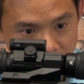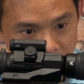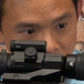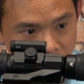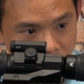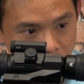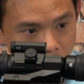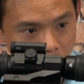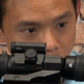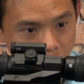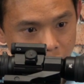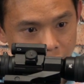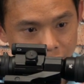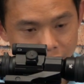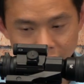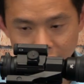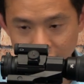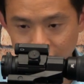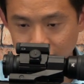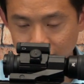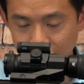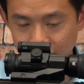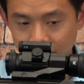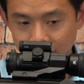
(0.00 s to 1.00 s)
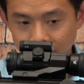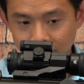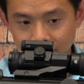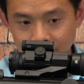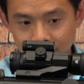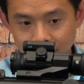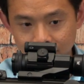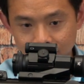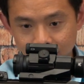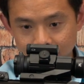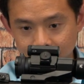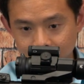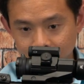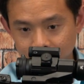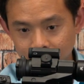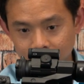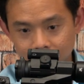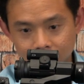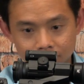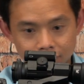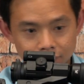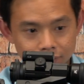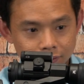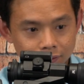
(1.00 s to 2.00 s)
before, the
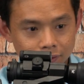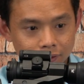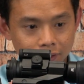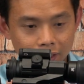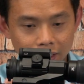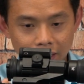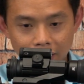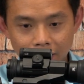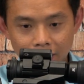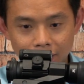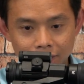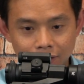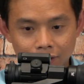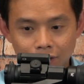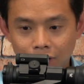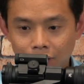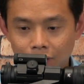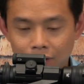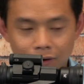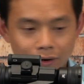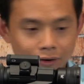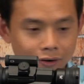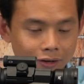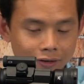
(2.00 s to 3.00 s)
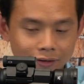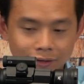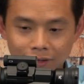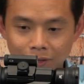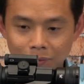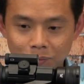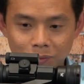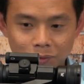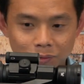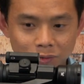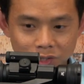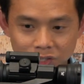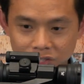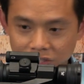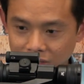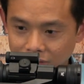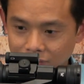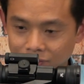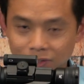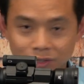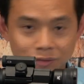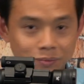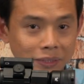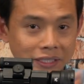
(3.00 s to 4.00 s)
handguard and the upper
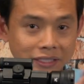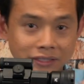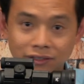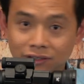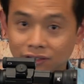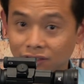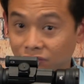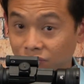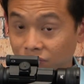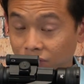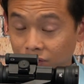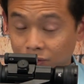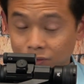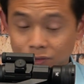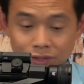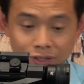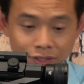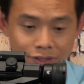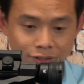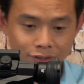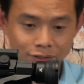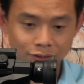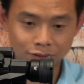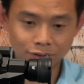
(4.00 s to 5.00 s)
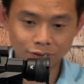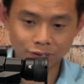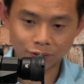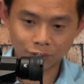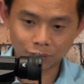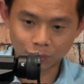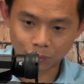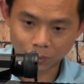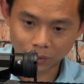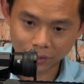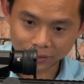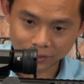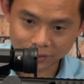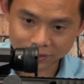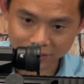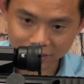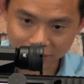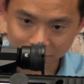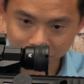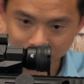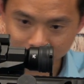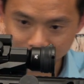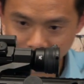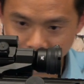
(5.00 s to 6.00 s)
receiver is basically fused into one
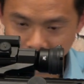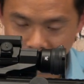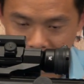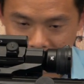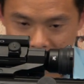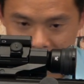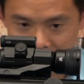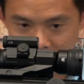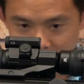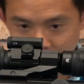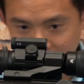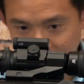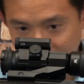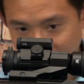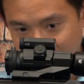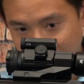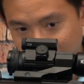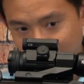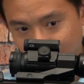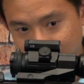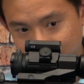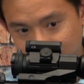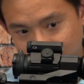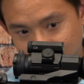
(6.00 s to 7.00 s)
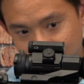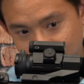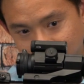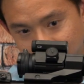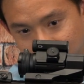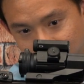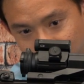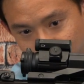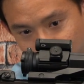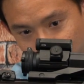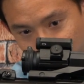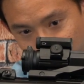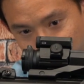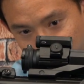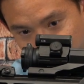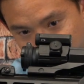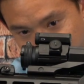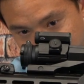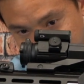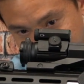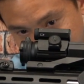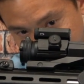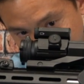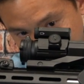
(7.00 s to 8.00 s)
assembly. And then we have the lower
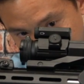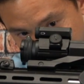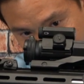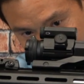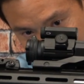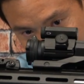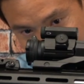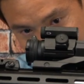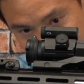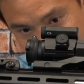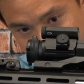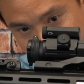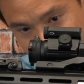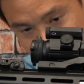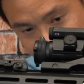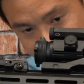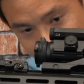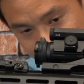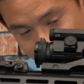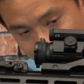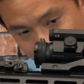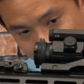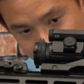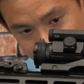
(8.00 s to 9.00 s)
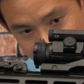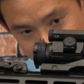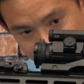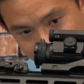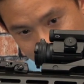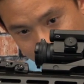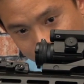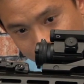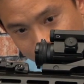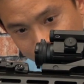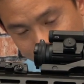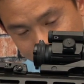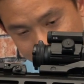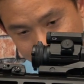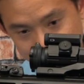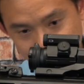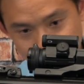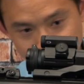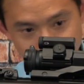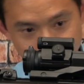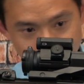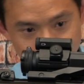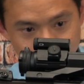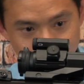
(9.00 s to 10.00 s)
receiver right here with all of the
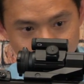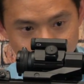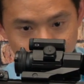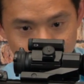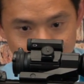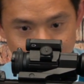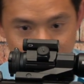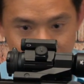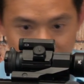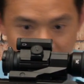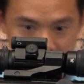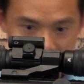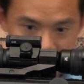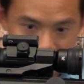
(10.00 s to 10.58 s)
trigger groups.